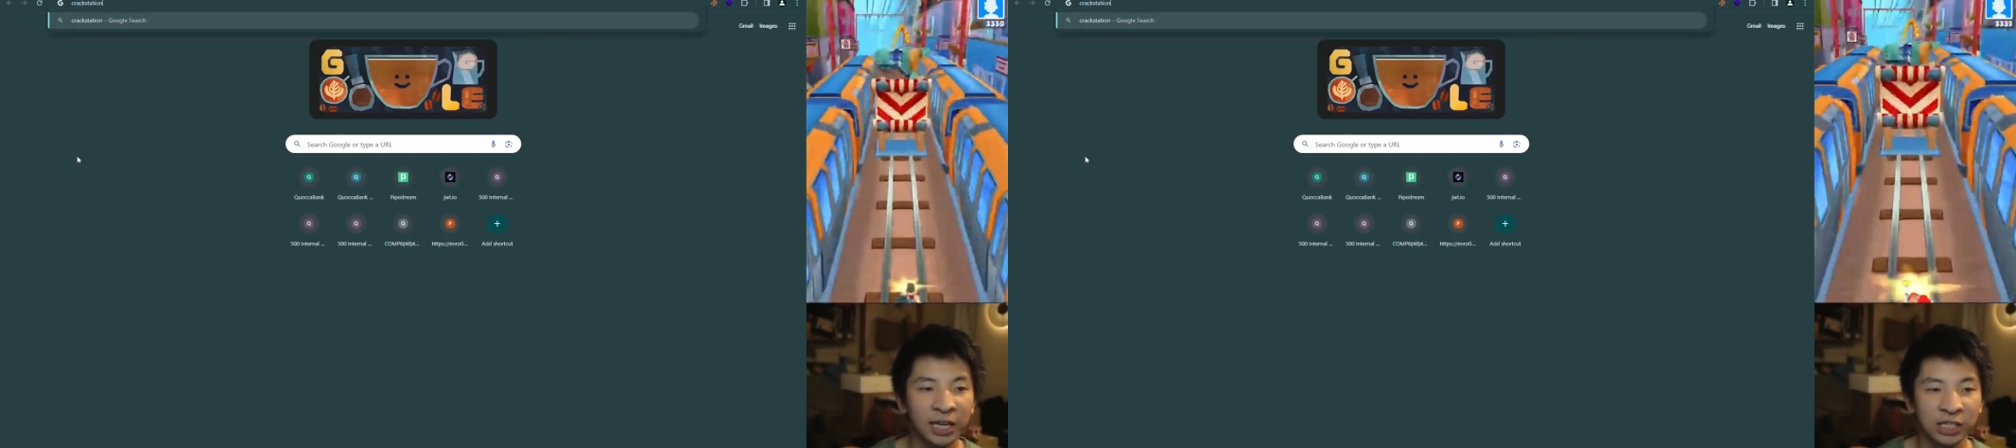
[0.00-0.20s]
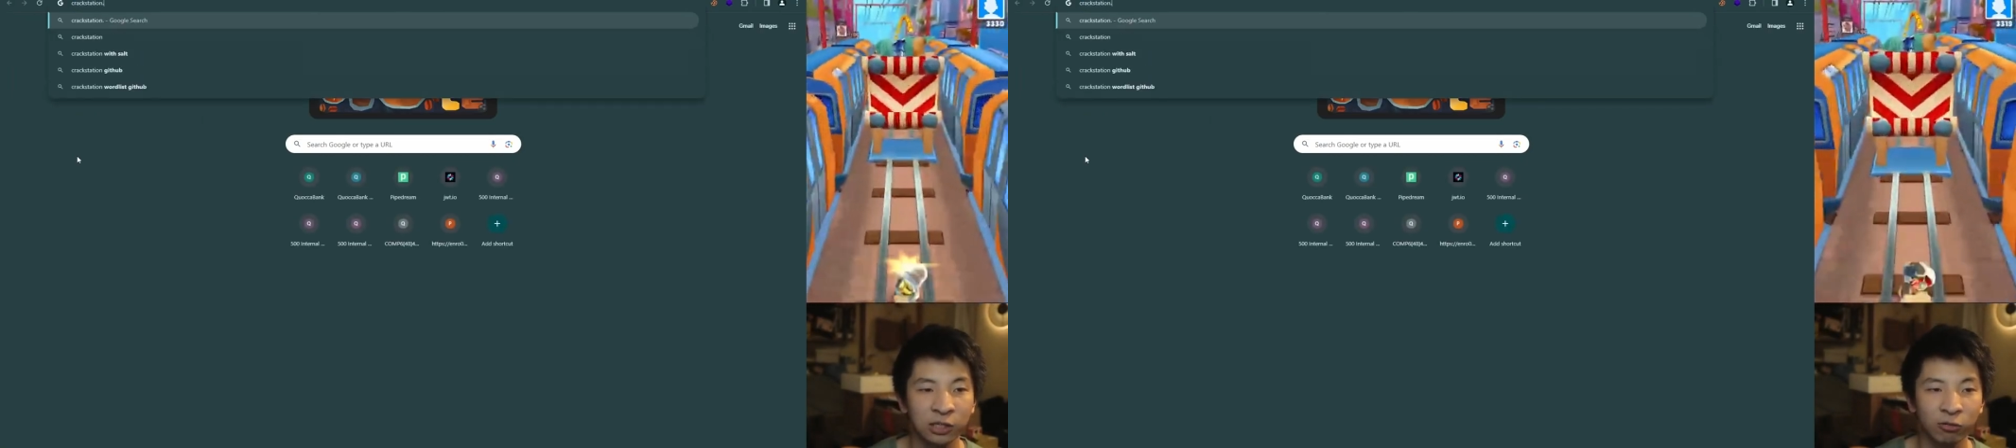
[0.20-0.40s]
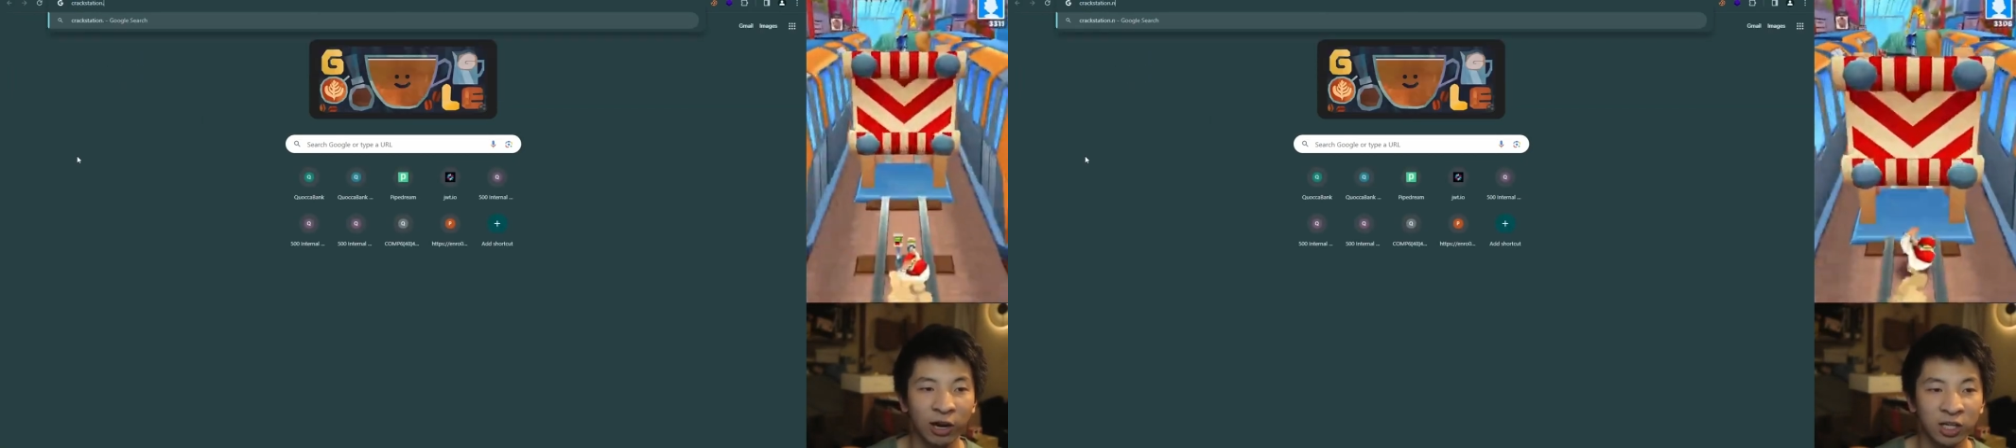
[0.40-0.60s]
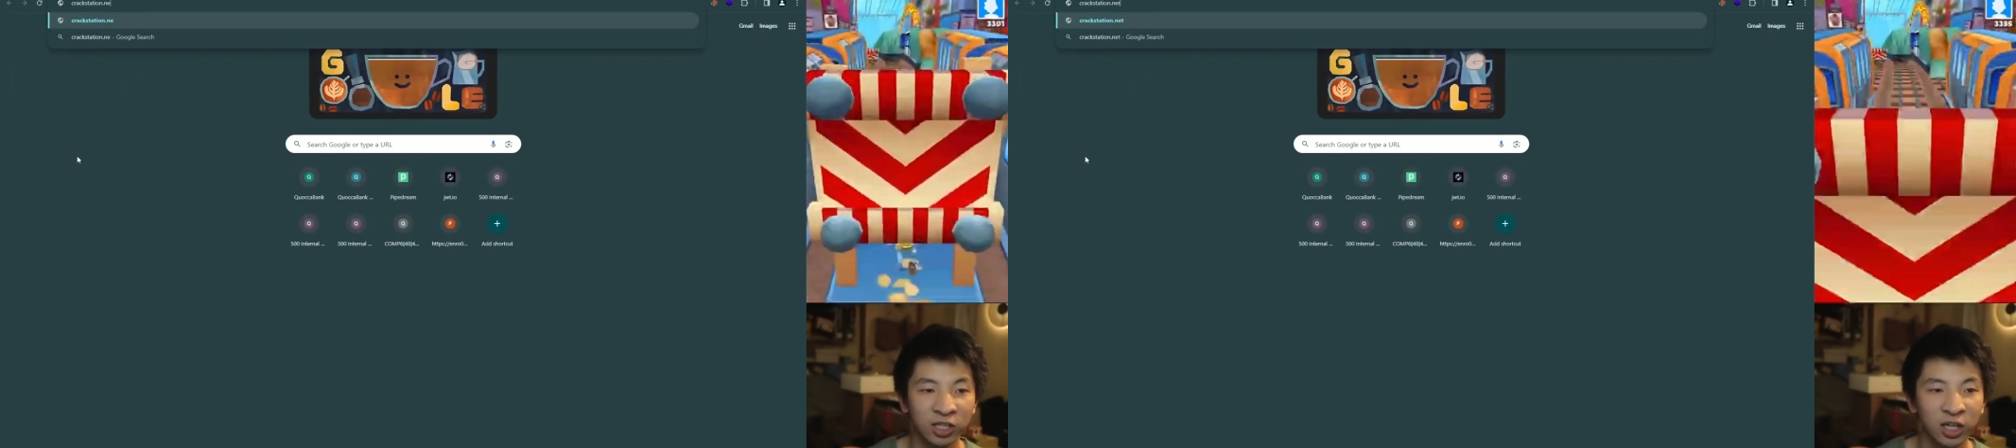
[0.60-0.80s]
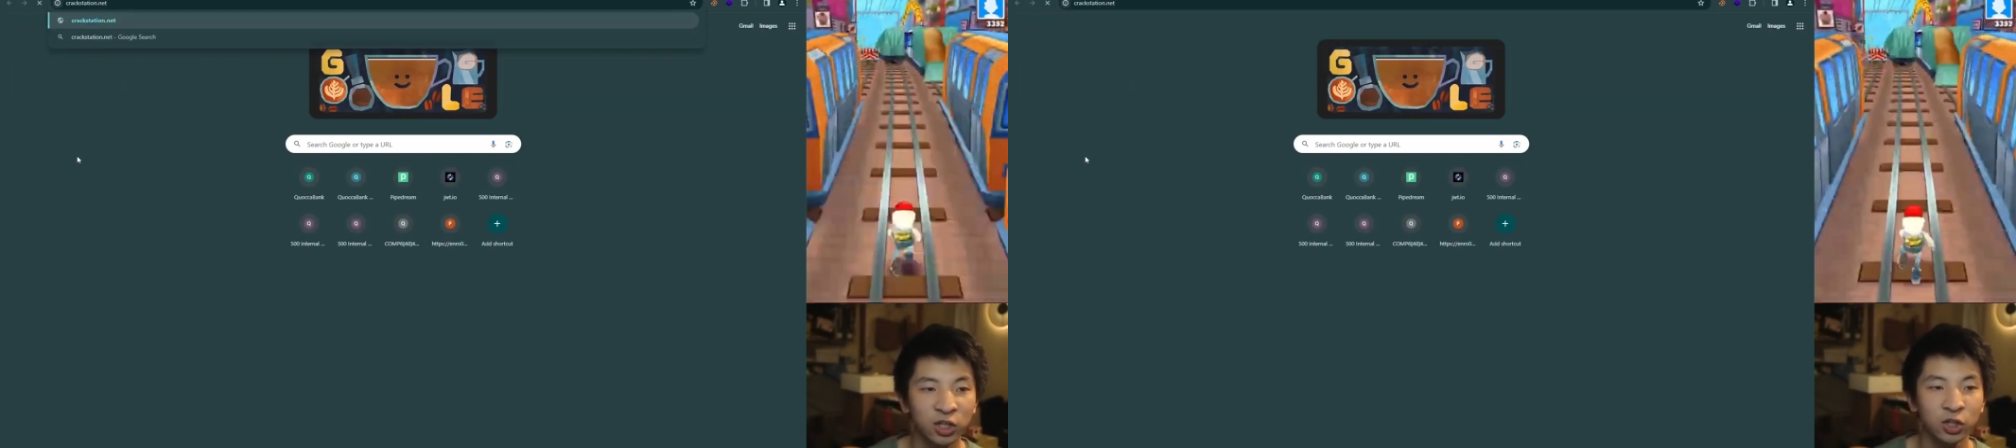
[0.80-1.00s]
like
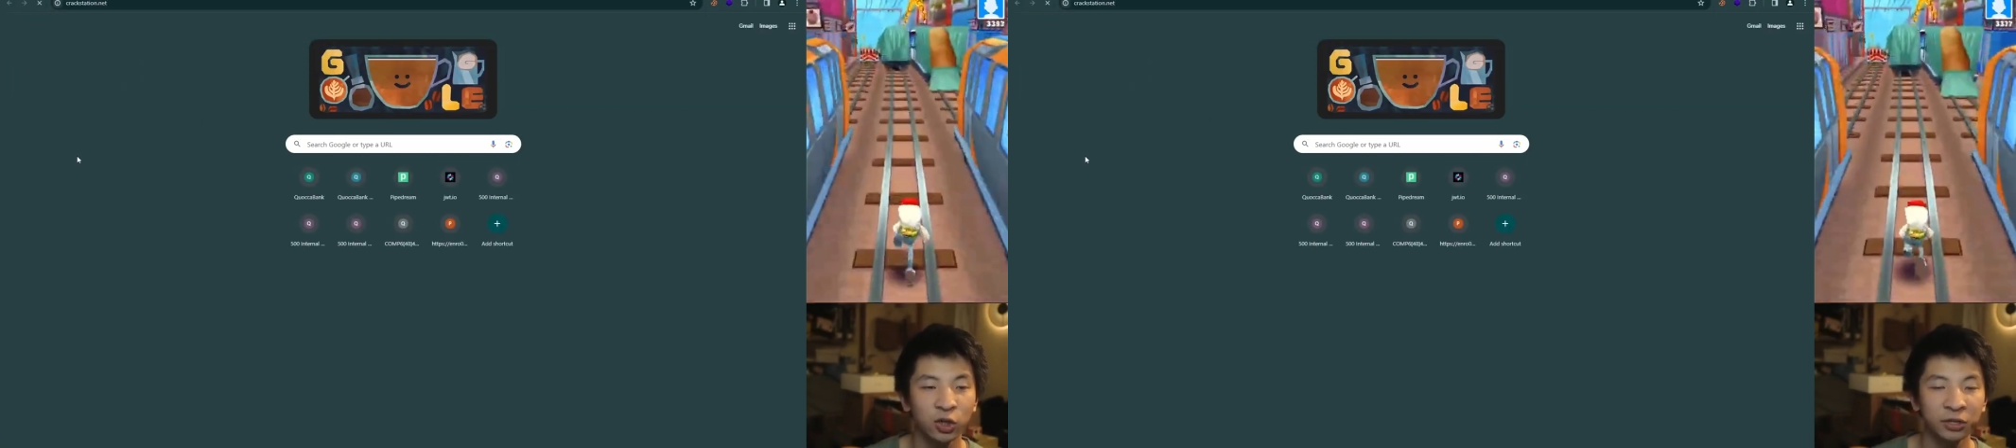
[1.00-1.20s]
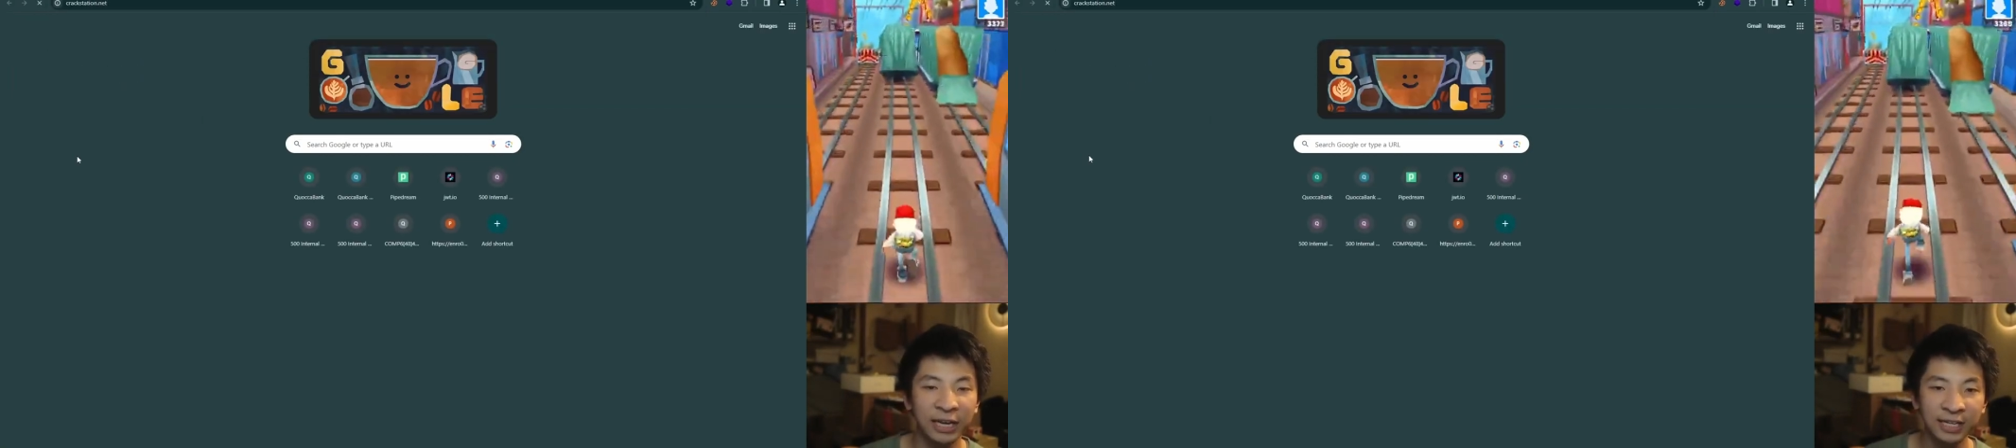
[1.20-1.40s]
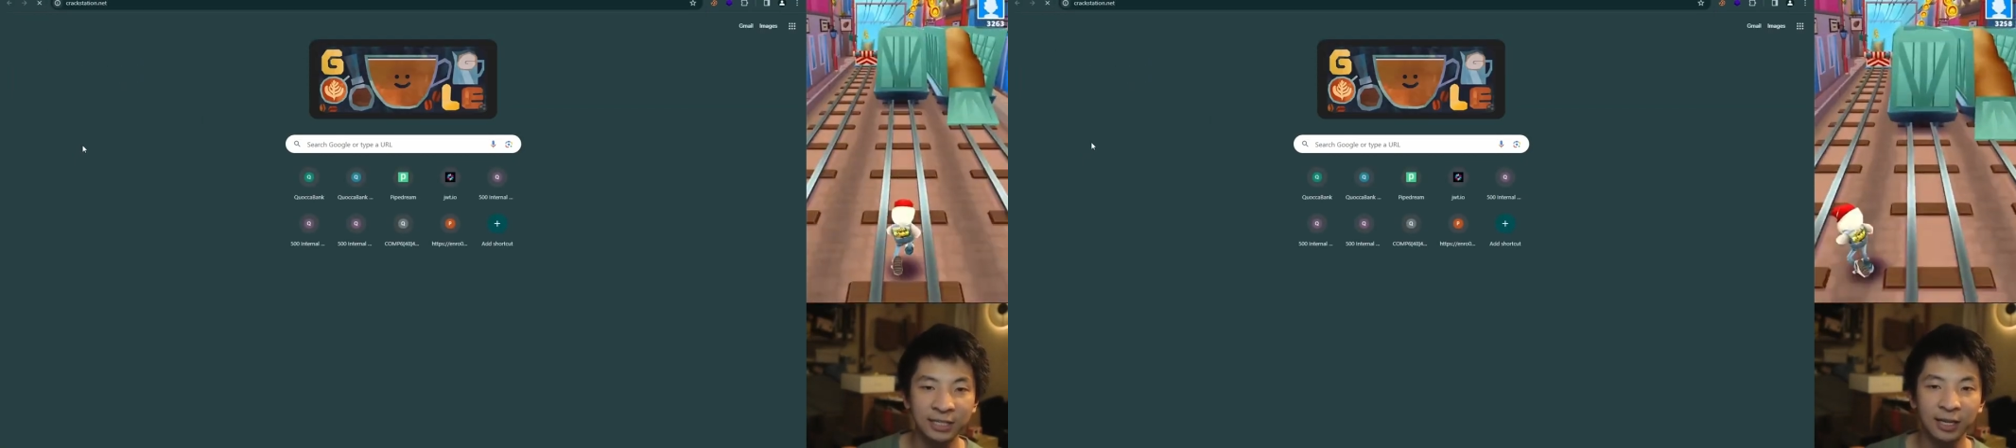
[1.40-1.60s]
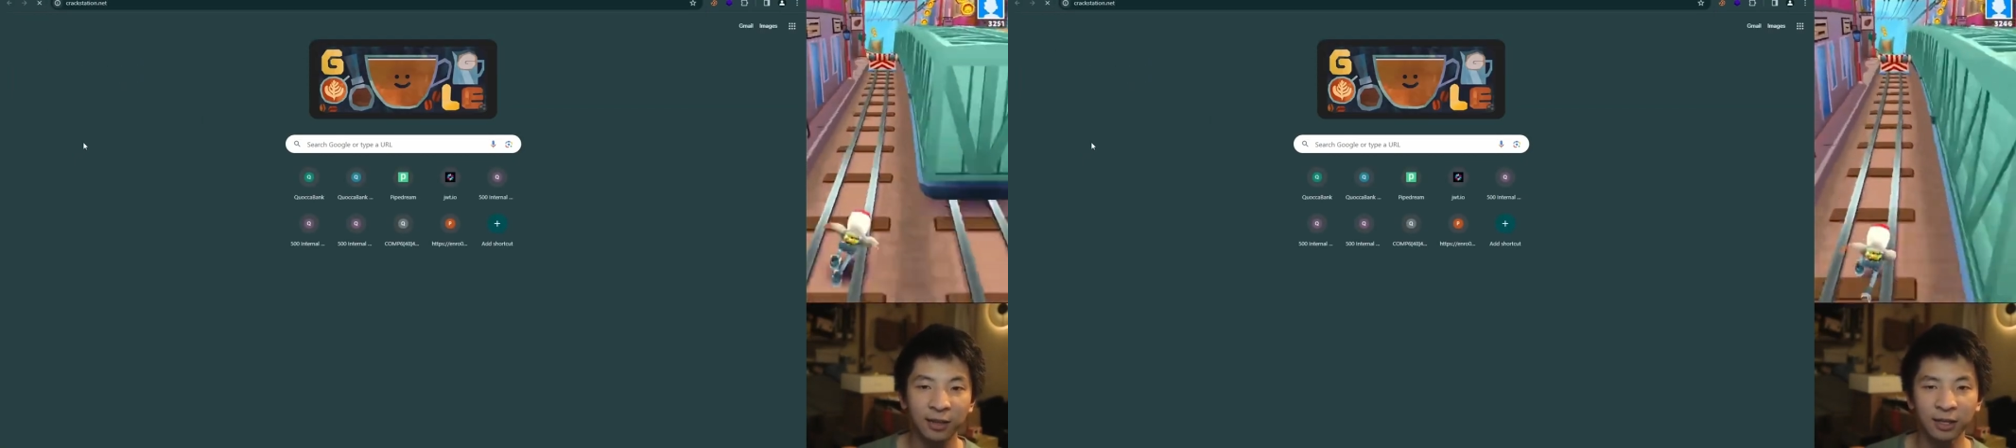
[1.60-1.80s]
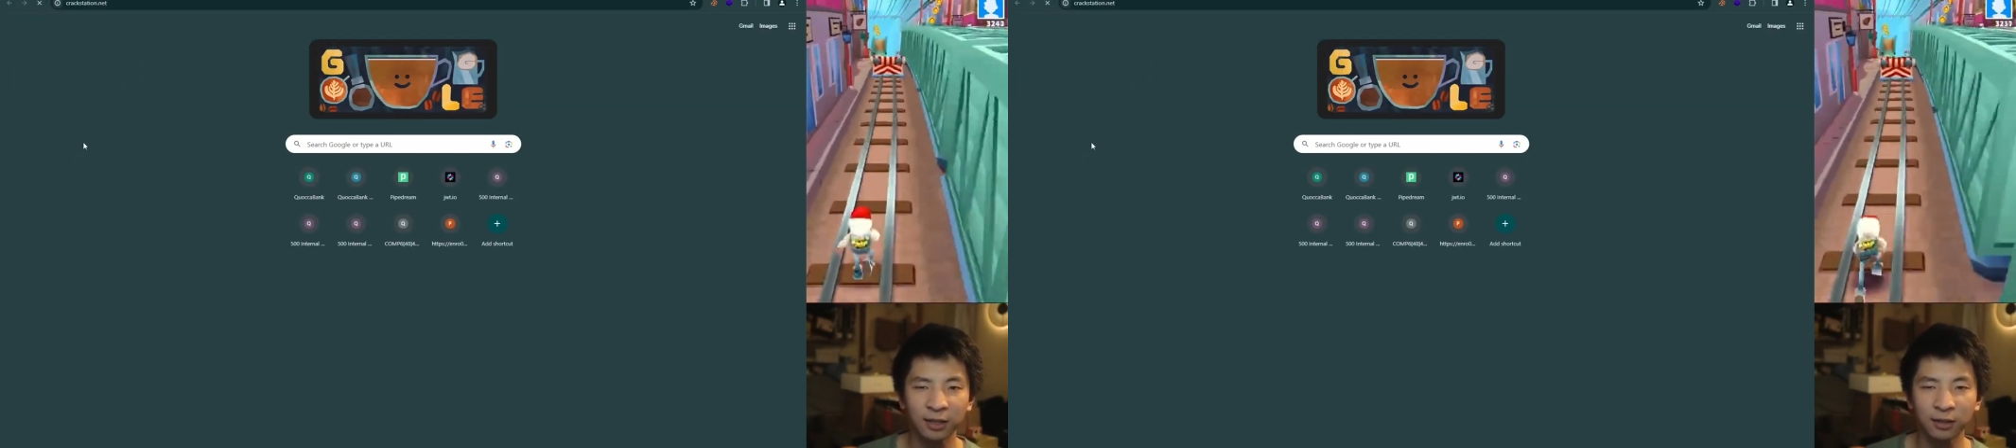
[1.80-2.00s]
crackstation.net, I
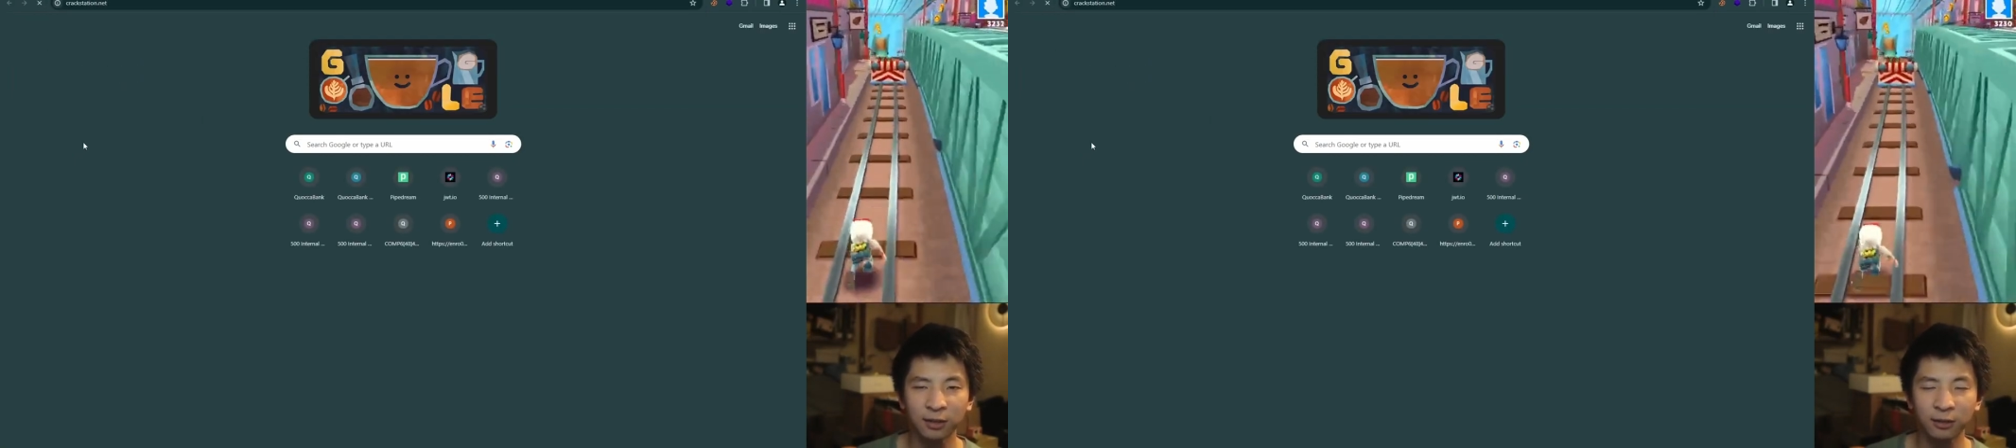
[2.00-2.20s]
think.